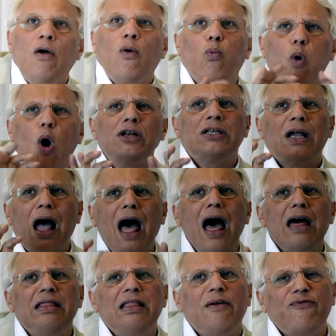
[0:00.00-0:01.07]
What
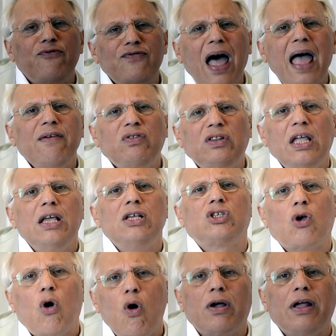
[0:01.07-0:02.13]
are the 5 things
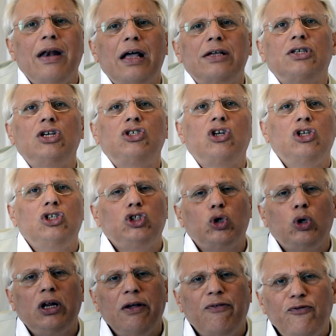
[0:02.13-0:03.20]
organizations
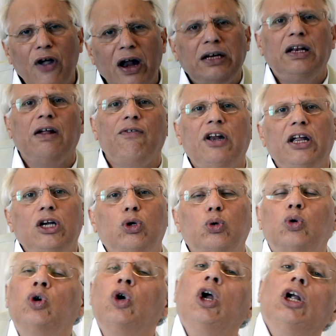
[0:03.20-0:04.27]
should effectively
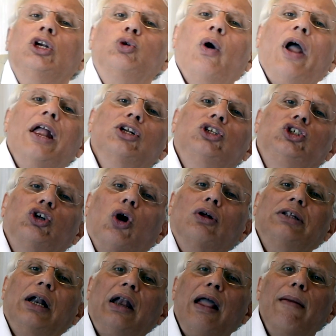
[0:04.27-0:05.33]
do to ensure
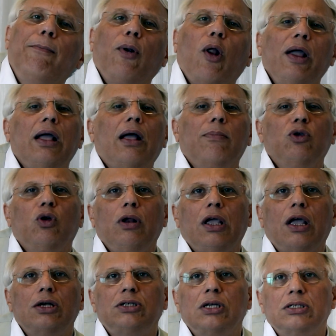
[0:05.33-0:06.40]
that employee
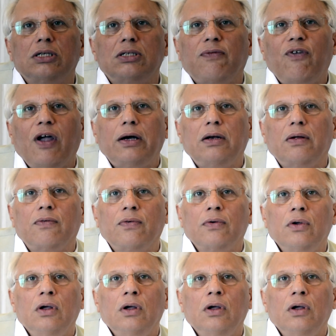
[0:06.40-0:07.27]
communications is effective?